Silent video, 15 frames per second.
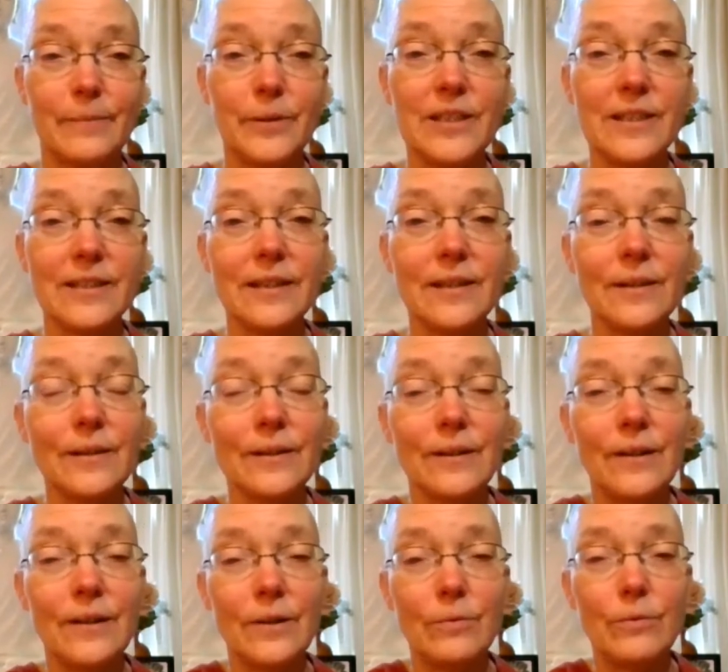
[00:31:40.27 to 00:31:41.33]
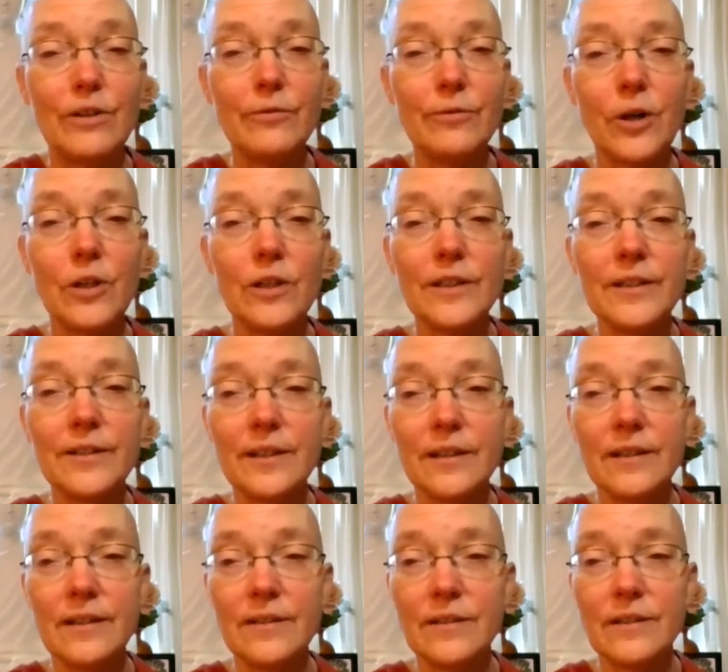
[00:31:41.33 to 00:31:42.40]
But see, we fall
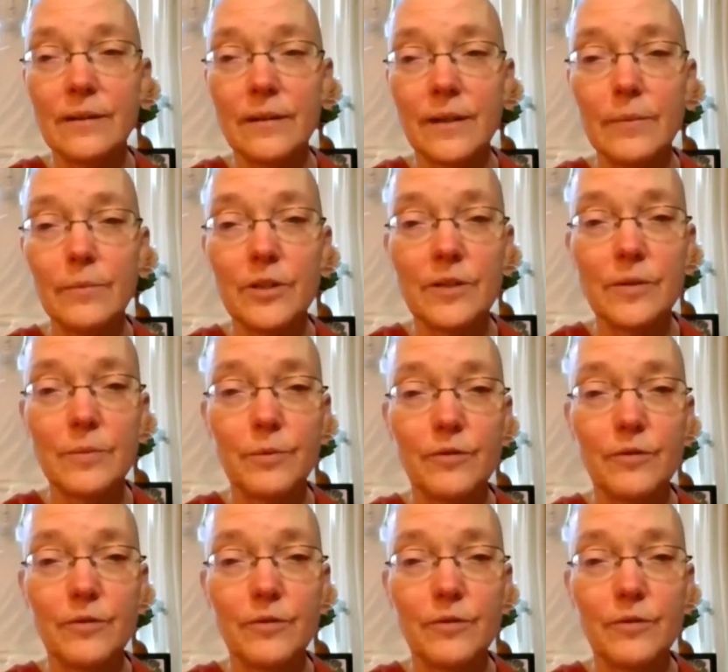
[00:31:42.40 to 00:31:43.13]
into these dilemmas